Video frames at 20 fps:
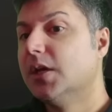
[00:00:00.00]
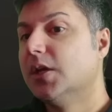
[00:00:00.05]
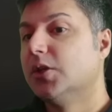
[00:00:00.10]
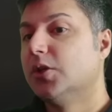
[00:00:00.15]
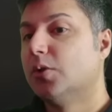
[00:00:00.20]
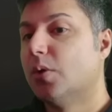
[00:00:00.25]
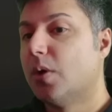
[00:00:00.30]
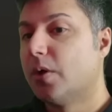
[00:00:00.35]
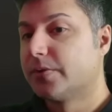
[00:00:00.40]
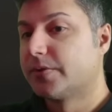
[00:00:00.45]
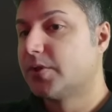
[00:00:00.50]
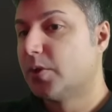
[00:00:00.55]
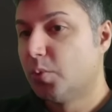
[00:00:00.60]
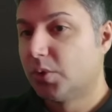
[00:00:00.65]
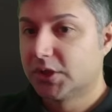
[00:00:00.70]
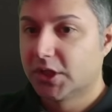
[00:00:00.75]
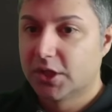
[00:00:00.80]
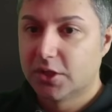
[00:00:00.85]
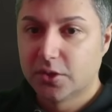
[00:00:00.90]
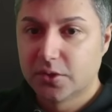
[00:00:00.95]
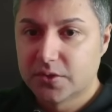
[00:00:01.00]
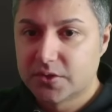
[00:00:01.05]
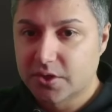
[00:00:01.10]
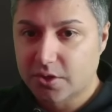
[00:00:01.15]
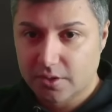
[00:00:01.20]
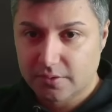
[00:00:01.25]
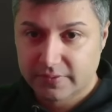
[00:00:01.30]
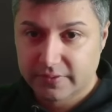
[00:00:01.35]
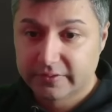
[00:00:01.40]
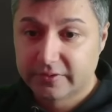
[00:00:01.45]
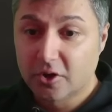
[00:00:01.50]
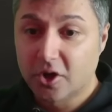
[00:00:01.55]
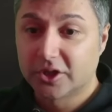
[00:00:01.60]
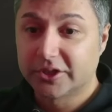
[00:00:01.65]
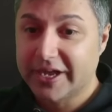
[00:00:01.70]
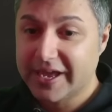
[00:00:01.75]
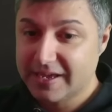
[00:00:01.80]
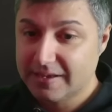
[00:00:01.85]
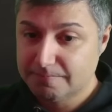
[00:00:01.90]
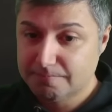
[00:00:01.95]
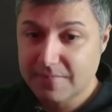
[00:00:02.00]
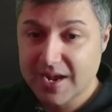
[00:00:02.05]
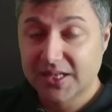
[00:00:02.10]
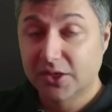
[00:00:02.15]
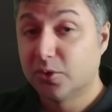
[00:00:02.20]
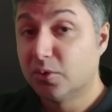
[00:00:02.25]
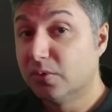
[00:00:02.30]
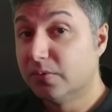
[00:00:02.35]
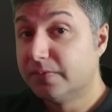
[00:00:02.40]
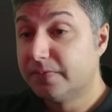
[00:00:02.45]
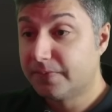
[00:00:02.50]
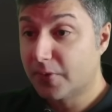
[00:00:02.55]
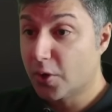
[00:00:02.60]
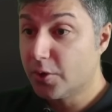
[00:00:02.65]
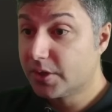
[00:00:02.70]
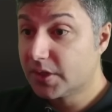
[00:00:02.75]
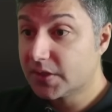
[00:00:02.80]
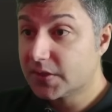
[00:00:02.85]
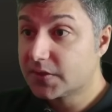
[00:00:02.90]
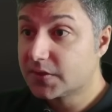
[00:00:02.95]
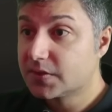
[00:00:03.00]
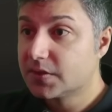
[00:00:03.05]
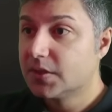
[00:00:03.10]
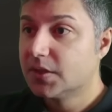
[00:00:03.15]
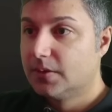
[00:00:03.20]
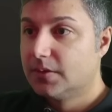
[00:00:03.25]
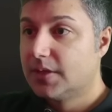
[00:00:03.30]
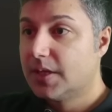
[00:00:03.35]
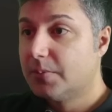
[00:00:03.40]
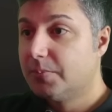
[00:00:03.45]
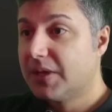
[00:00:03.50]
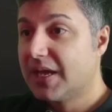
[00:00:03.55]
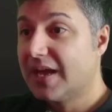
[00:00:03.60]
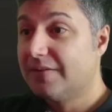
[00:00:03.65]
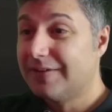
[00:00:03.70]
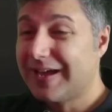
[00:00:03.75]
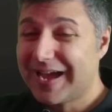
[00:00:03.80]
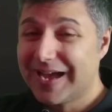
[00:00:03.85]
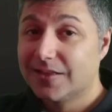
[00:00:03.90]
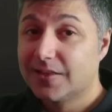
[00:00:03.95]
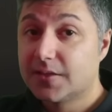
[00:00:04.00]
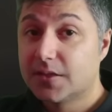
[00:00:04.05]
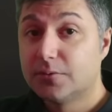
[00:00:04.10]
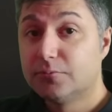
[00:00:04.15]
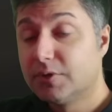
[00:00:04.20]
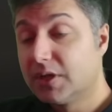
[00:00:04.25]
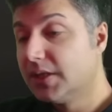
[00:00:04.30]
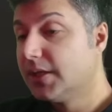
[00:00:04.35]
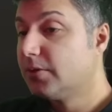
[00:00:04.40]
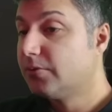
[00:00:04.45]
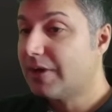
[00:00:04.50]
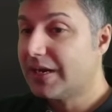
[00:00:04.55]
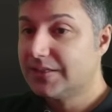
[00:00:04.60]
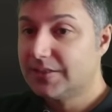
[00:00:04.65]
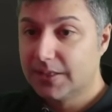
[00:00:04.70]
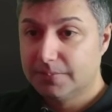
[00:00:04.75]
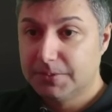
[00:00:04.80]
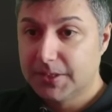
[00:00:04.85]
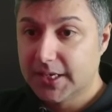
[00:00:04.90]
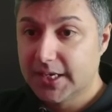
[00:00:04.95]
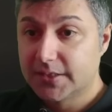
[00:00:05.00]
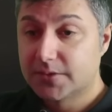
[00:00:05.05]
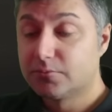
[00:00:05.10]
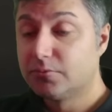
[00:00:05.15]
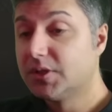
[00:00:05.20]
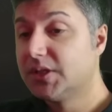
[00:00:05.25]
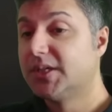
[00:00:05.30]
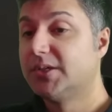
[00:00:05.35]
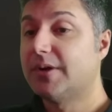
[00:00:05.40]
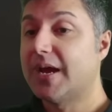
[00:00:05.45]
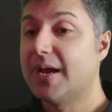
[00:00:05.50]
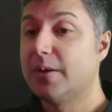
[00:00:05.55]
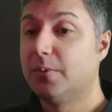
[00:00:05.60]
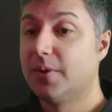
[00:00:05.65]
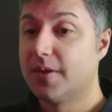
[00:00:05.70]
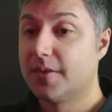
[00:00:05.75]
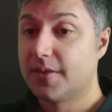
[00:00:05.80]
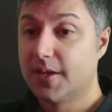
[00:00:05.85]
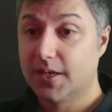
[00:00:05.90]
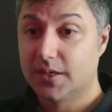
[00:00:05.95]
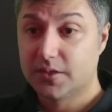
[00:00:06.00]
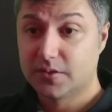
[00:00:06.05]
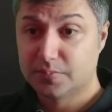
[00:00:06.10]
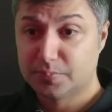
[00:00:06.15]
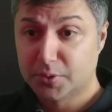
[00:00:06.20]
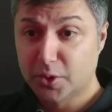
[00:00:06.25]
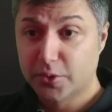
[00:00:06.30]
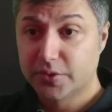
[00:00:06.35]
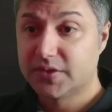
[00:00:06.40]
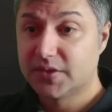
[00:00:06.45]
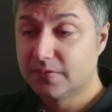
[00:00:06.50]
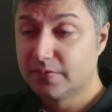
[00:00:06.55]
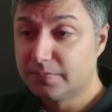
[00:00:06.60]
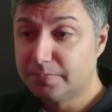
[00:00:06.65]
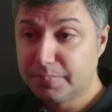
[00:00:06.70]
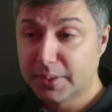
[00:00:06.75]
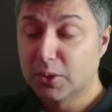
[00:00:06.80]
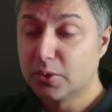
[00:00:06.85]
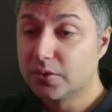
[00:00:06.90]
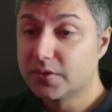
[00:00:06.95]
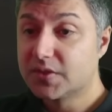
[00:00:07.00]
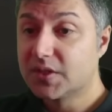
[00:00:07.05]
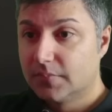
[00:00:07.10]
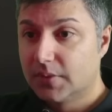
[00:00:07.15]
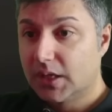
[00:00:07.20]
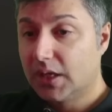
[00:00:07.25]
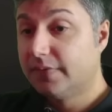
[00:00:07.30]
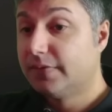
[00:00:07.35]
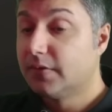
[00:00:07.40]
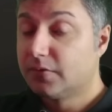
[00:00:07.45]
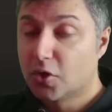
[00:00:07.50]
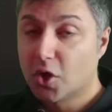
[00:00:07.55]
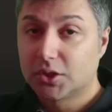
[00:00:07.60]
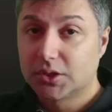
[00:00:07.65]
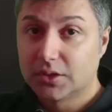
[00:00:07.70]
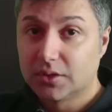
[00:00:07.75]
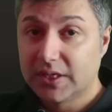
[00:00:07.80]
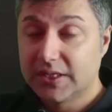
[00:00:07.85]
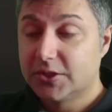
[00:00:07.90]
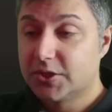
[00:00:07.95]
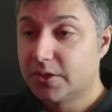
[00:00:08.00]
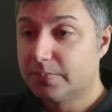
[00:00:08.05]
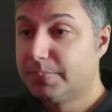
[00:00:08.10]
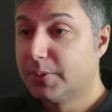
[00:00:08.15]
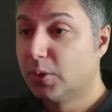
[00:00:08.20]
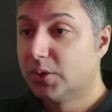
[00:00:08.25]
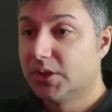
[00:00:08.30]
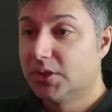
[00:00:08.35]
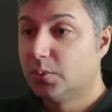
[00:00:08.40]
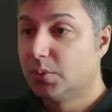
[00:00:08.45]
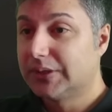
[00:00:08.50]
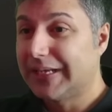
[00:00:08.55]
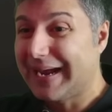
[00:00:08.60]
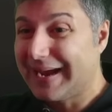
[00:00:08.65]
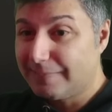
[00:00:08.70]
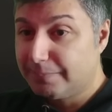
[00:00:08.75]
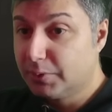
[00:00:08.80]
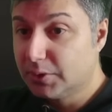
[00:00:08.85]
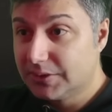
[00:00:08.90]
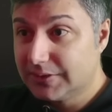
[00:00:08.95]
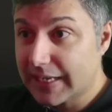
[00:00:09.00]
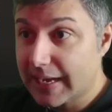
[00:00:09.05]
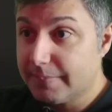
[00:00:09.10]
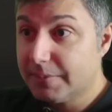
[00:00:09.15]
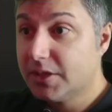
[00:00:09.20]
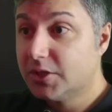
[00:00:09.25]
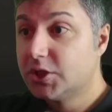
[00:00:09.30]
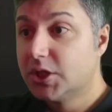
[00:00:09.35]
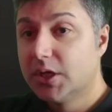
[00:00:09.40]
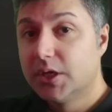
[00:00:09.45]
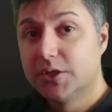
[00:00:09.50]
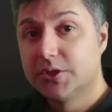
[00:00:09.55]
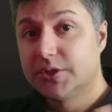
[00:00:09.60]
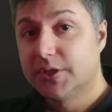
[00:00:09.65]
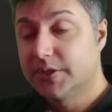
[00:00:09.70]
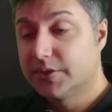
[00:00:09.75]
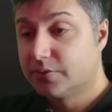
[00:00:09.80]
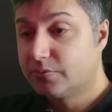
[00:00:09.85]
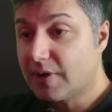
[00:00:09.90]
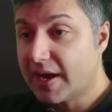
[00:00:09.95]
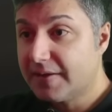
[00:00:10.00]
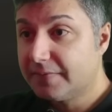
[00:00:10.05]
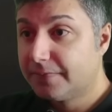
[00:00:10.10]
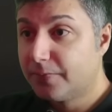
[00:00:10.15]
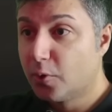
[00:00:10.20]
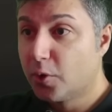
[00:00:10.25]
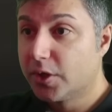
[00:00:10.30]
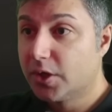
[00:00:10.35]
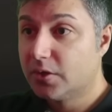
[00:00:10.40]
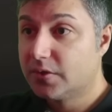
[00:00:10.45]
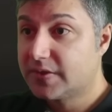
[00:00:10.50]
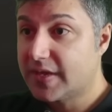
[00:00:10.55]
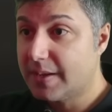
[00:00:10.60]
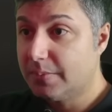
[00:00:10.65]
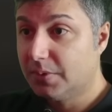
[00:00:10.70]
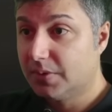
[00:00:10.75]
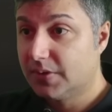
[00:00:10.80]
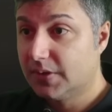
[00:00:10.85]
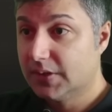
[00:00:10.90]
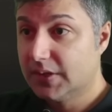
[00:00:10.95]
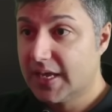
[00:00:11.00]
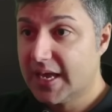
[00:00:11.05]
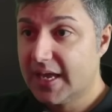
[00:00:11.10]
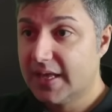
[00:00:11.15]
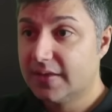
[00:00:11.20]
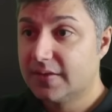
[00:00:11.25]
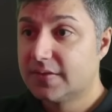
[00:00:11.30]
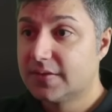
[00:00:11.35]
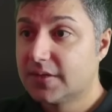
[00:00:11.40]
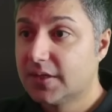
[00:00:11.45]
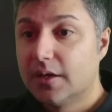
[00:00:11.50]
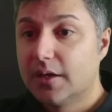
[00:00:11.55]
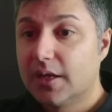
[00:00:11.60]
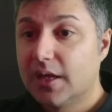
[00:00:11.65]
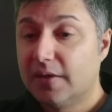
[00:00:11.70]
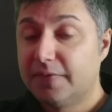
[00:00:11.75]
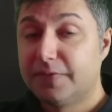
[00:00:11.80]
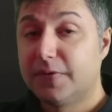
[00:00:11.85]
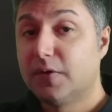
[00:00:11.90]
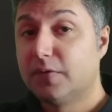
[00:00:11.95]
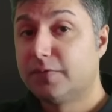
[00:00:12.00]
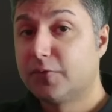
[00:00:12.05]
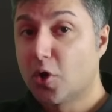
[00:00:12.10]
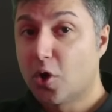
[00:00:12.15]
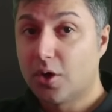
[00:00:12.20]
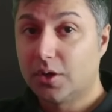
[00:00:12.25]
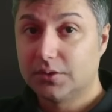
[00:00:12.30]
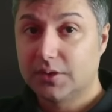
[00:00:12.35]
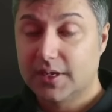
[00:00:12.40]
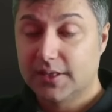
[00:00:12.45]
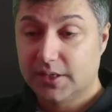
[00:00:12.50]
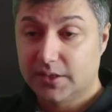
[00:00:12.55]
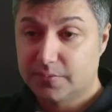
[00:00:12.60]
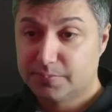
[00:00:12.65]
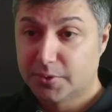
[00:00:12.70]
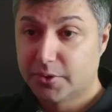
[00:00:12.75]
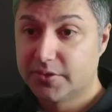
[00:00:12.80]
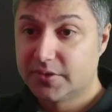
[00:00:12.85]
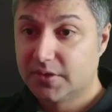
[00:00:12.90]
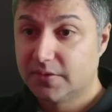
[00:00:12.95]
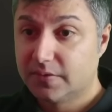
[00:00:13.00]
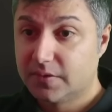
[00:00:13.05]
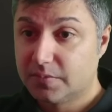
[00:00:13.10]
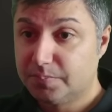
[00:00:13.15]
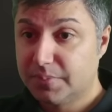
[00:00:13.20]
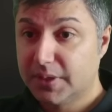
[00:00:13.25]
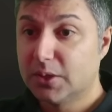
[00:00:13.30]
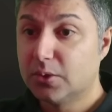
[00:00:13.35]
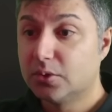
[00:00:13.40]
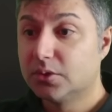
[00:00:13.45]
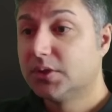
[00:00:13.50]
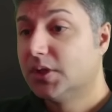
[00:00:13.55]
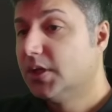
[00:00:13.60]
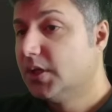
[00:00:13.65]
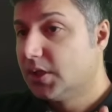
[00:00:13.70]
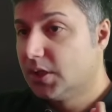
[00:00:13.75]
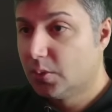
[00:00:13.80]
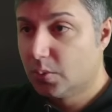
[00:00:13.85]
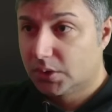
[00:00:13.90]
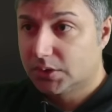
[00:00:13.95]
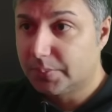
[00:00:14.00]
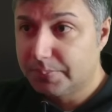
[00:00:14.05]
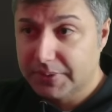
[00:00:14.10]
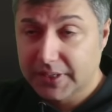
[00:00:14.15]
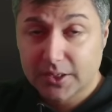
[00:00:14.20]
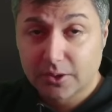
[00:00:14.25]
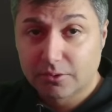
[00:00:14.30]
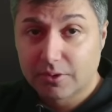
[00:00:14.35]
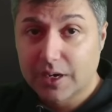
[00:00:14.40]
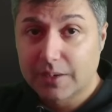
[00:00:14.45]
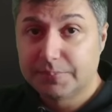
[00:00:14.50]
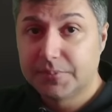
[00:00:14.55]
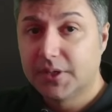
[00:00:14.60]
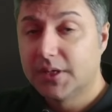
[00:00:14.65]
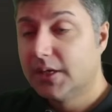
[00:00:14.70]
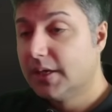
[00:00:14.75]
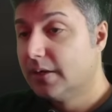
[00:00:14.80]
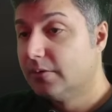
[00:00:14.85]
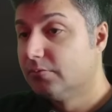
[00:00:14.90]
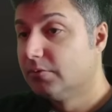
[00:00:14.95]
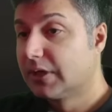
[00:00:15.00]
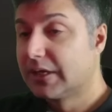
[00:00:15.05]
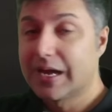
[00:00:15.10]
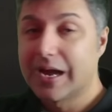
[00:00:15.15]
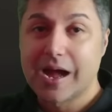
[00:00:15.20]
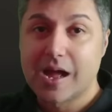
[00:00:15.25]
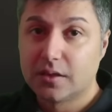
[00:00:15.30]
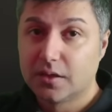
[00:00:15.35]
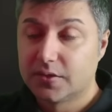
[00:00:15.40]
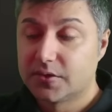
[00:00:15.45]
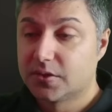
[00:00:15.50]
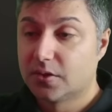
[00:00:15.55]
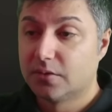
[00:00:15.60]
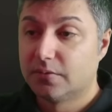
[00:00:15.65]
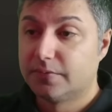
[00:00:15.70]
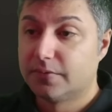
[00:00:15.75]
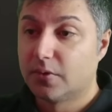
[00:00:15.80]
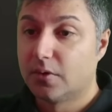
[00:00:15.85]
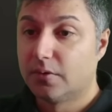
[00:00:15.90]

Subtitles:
You also want to use her if you've got a medical focus. Then we have Azza, really great DPS, really great with explosive builds. If you've gone a leadership build and you want to output damage, she's great for you, same with Inez. If you've gone an explosives build, you want to pick her up regardless of